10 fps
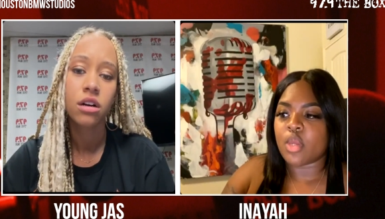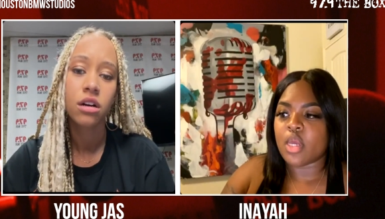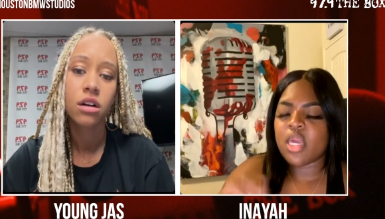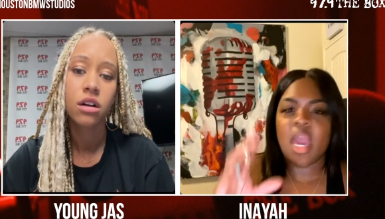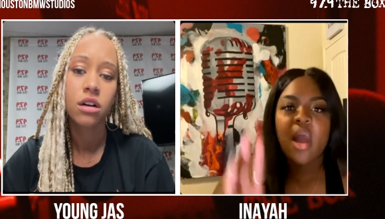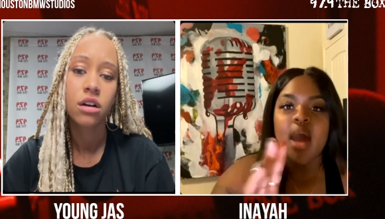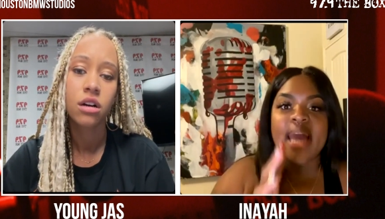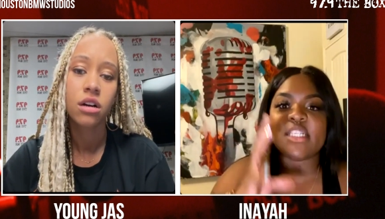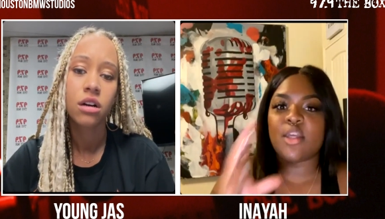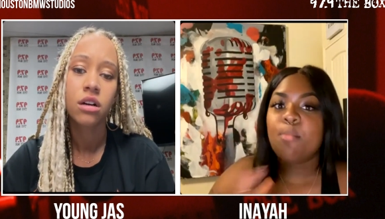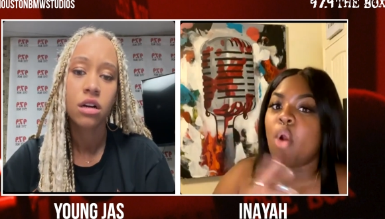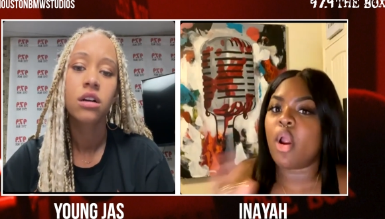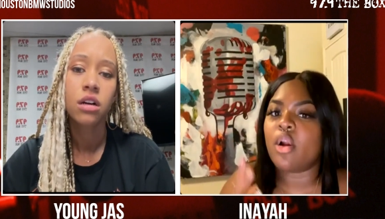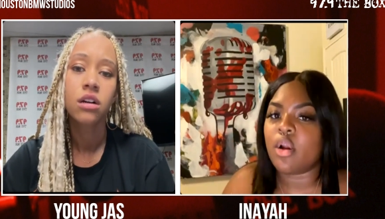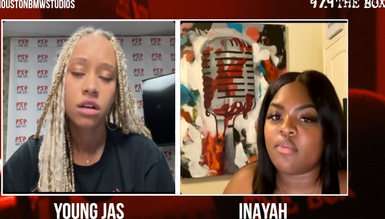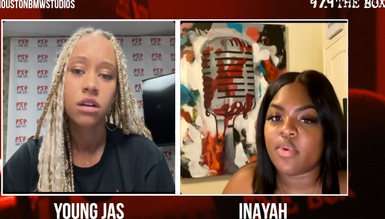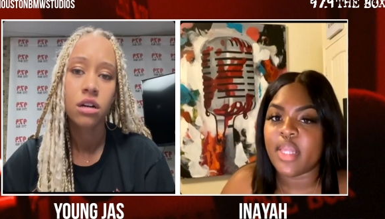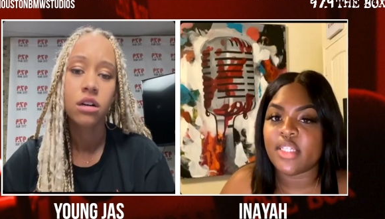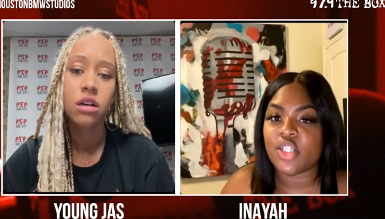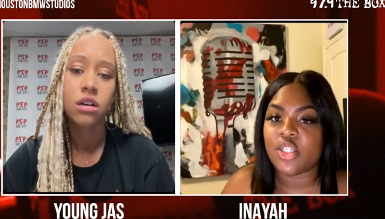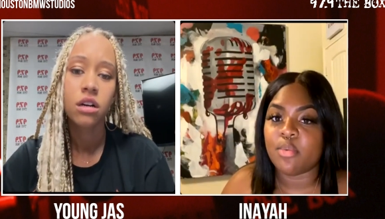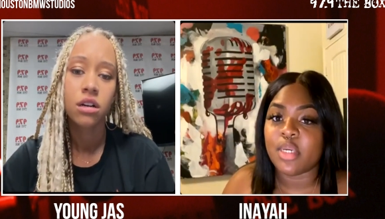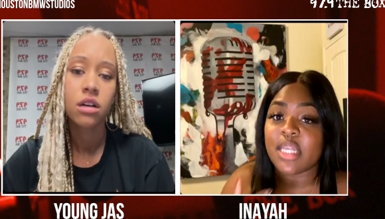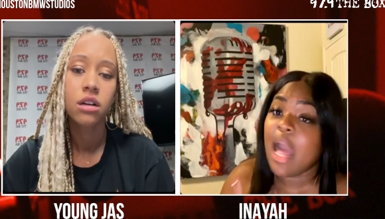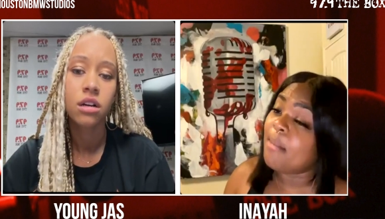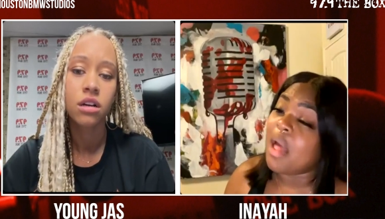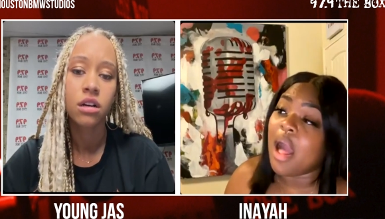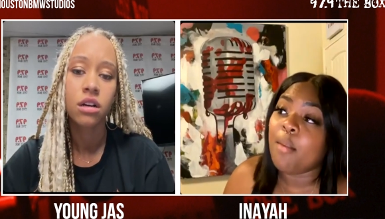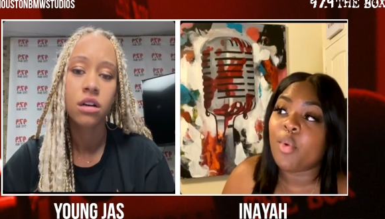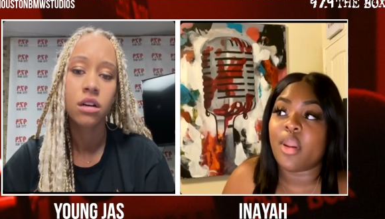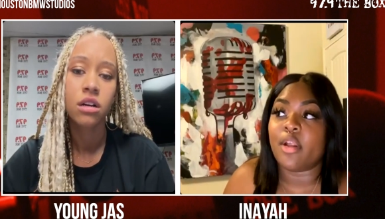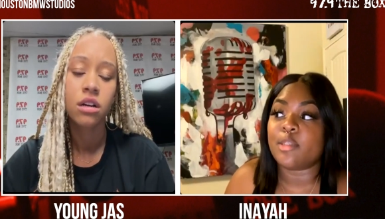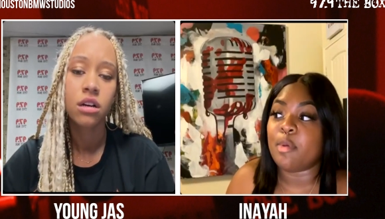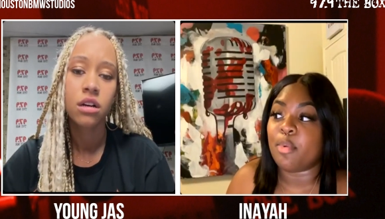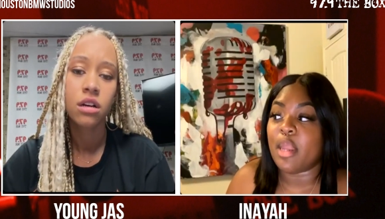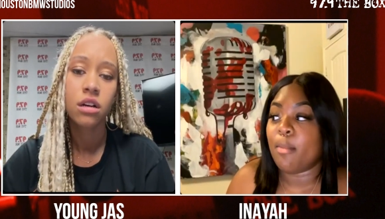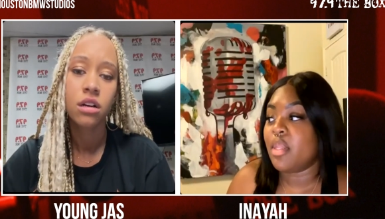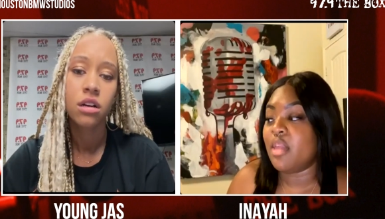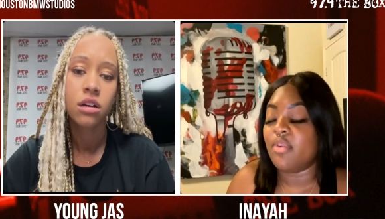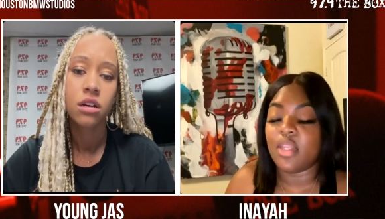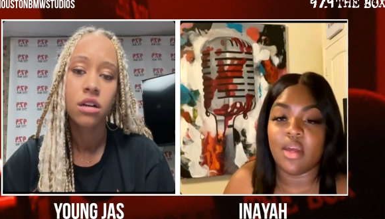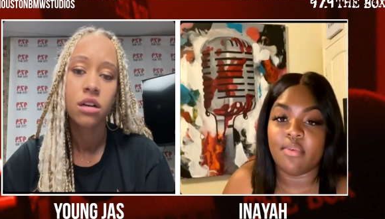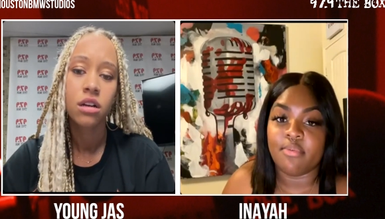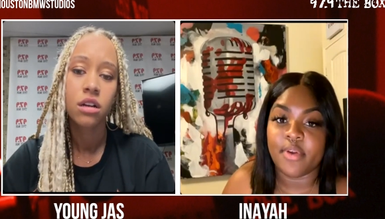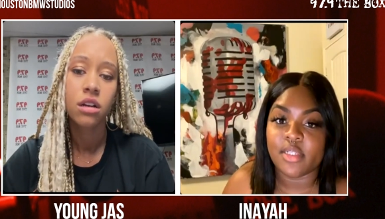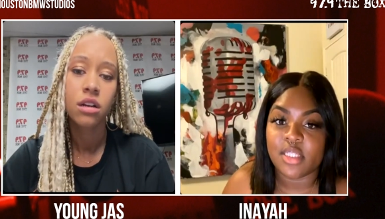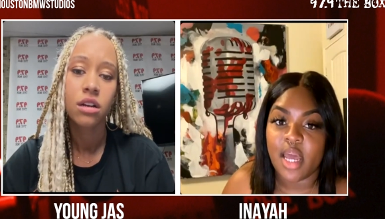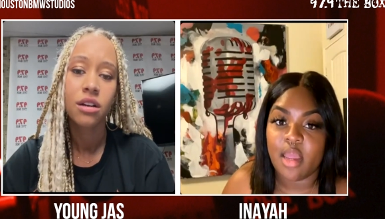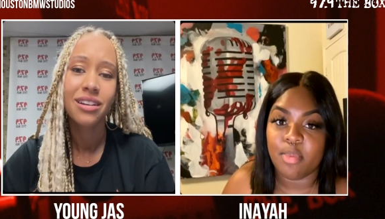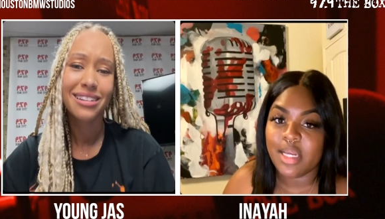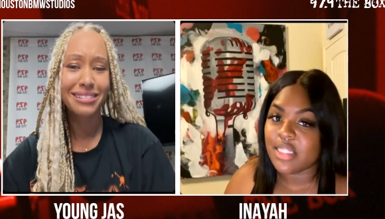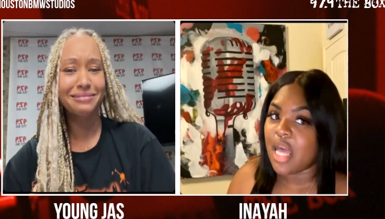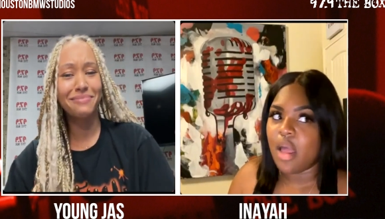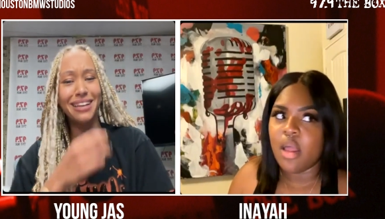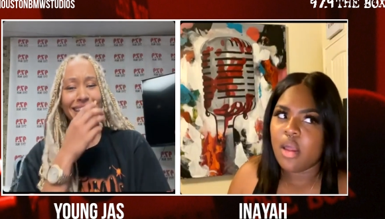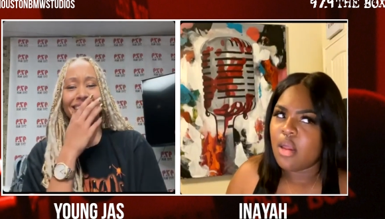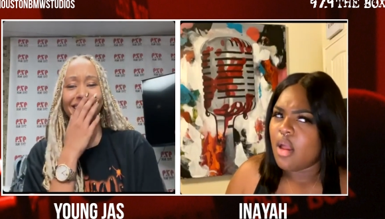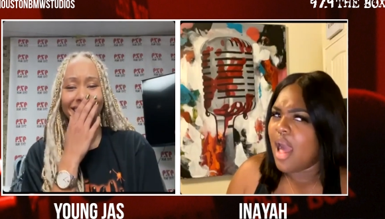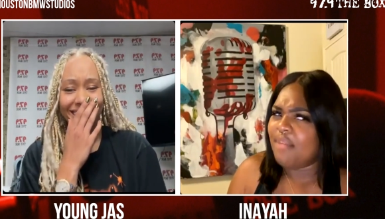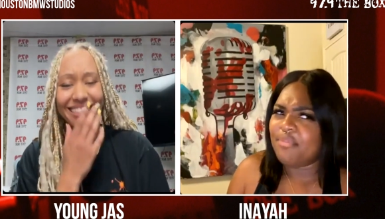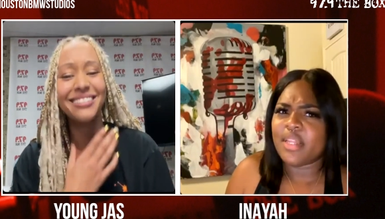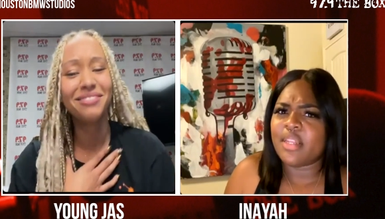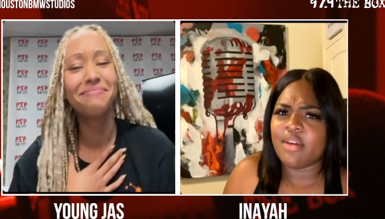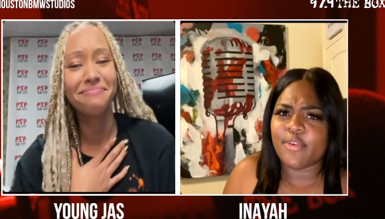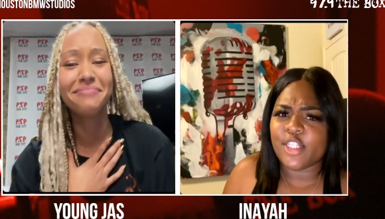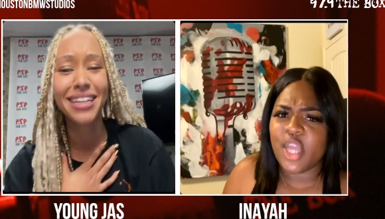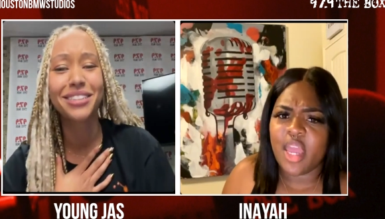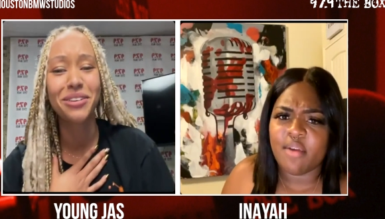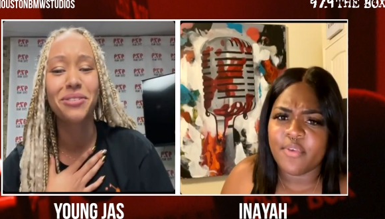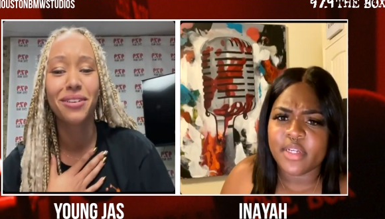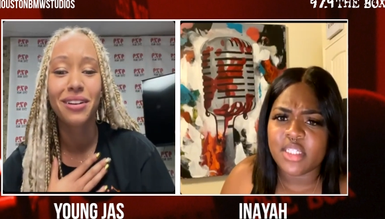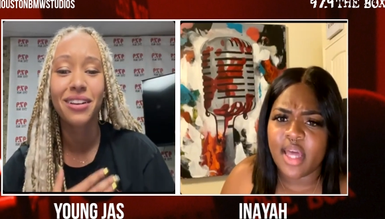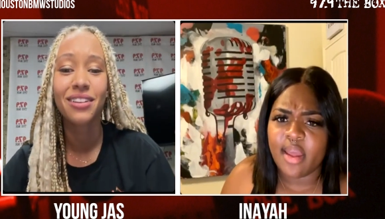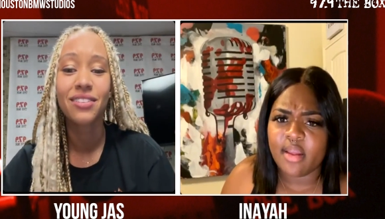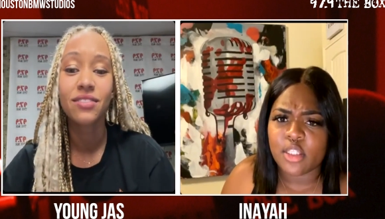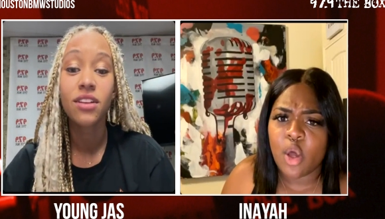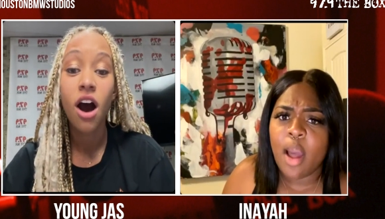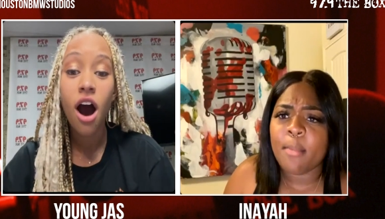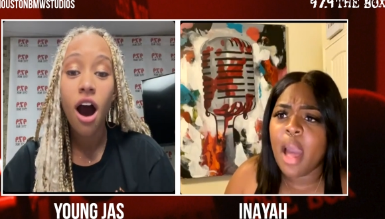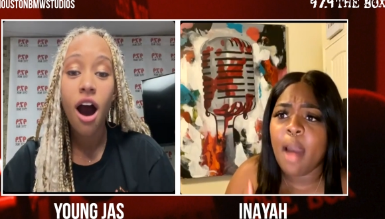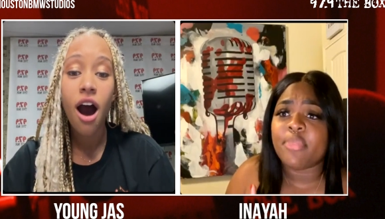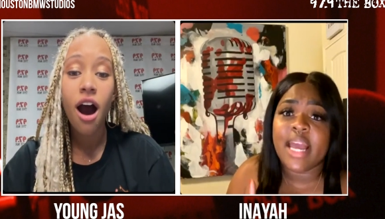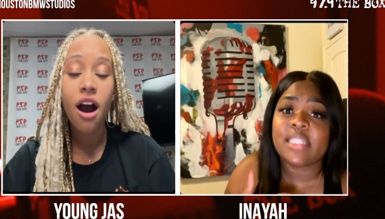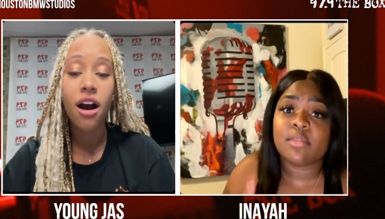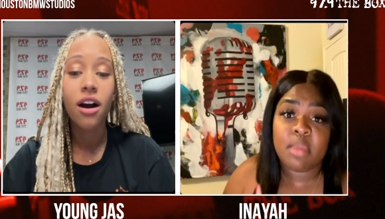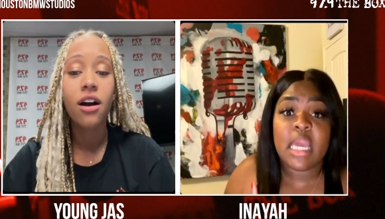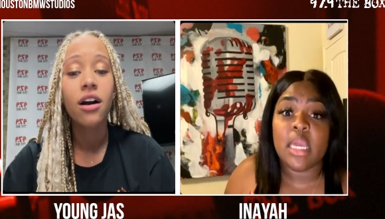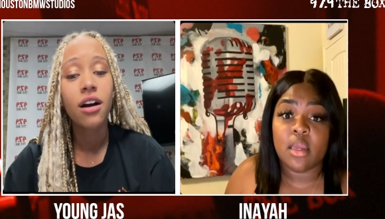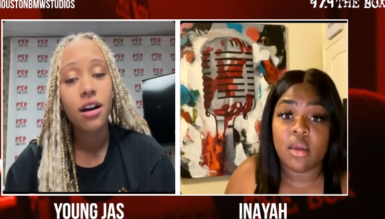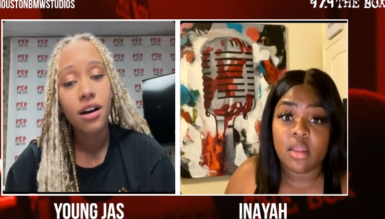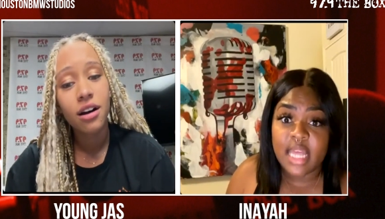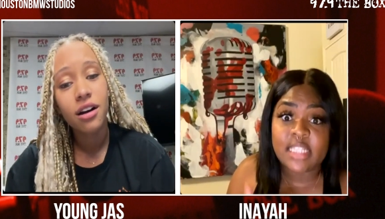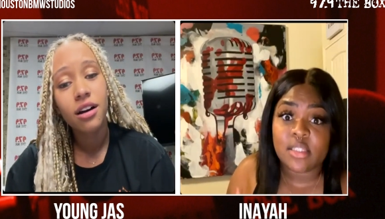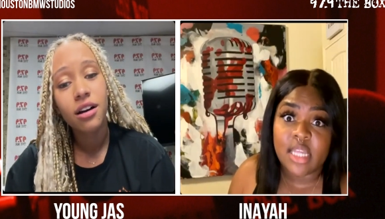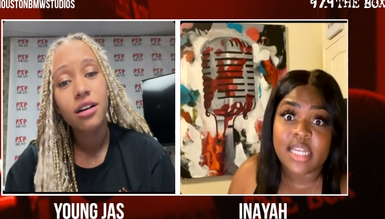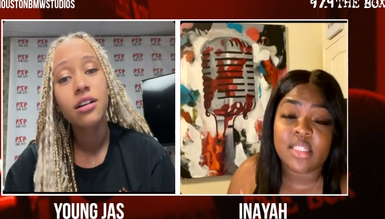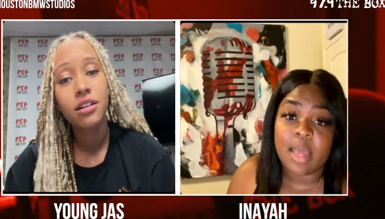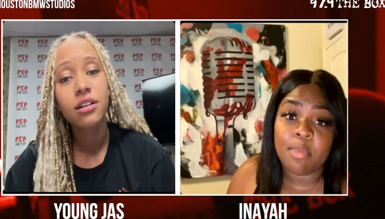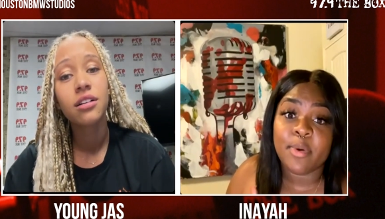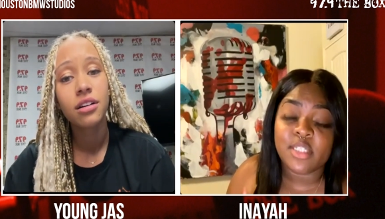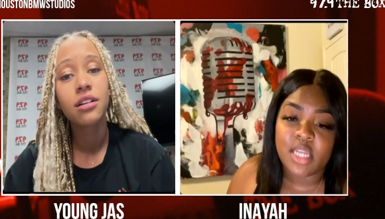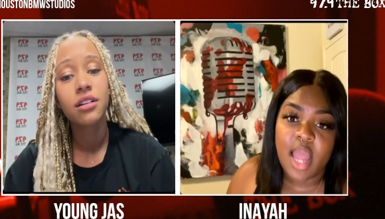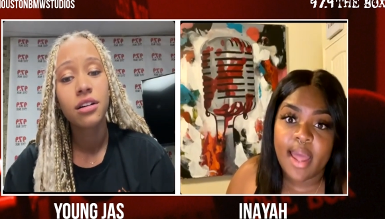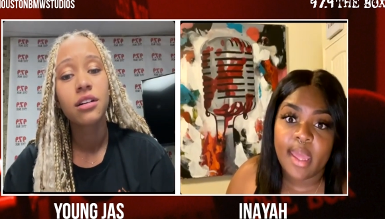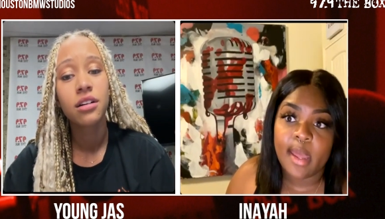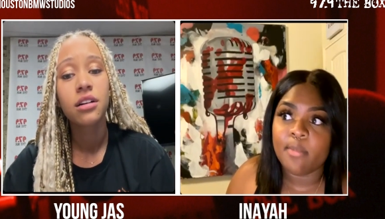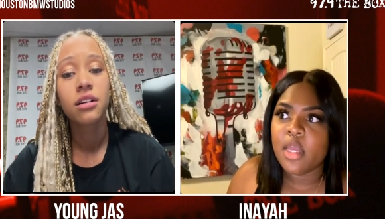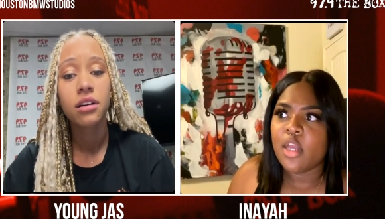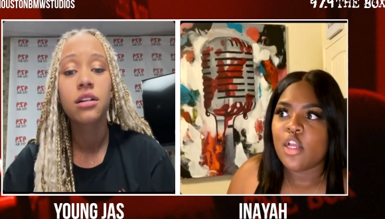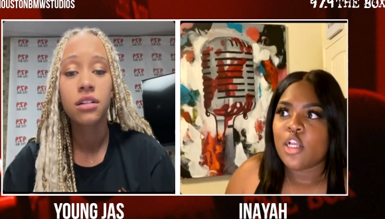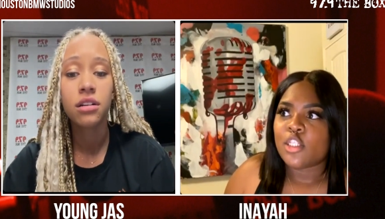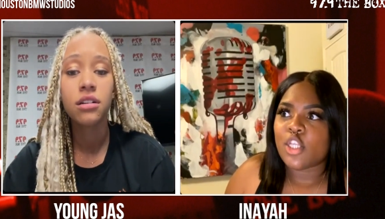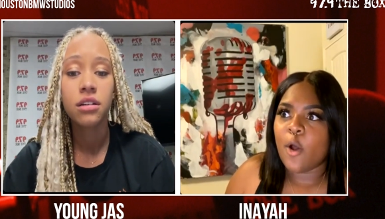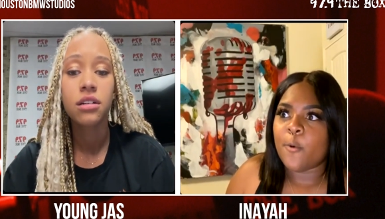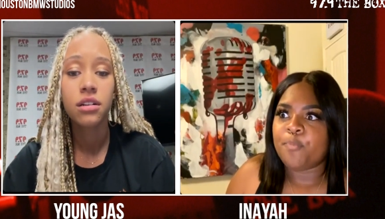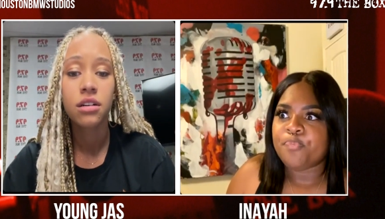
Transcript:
Speaker 1: Yeah, as the marker of a relationship, because I'm I'm one of those people that believe in love at first sight because I I fell in love with Jay at first sight. So I'm I'm that's me. That's that's the type of person I am. Mm-hmm. So